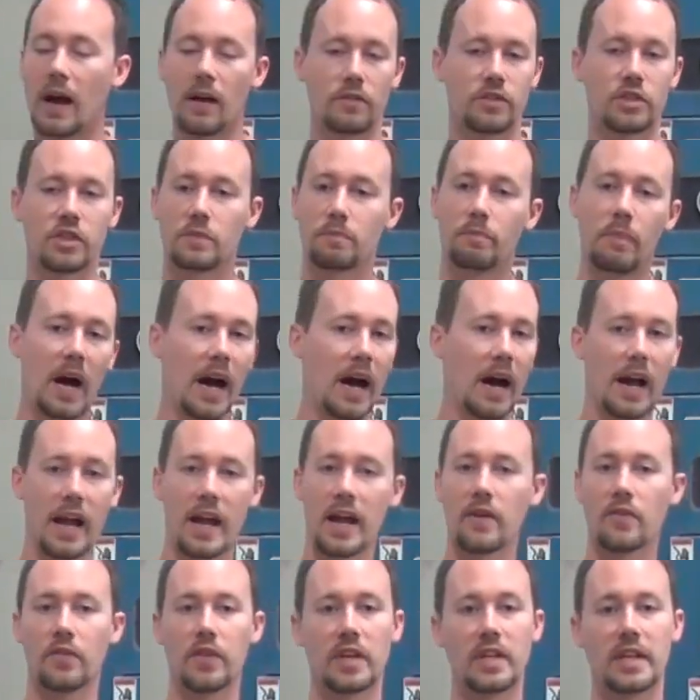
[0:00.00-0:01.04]
out and just buy
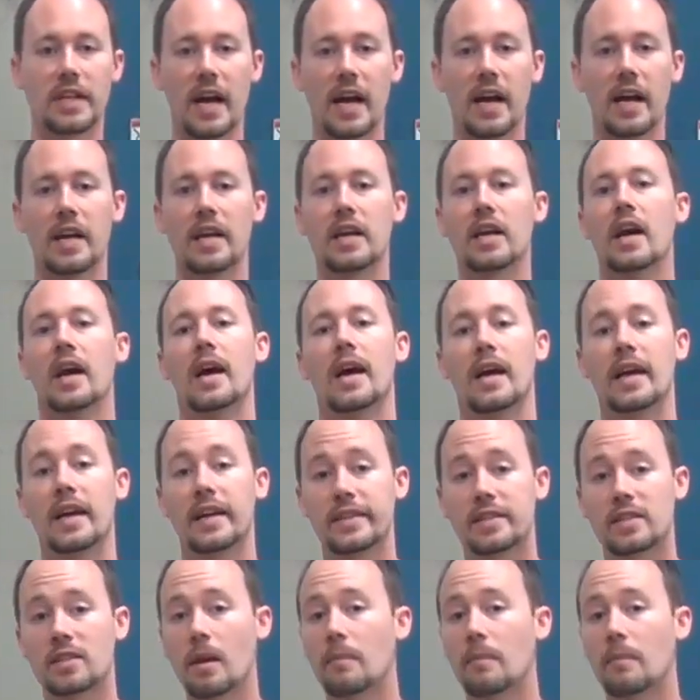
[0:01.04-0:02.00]
every day, it's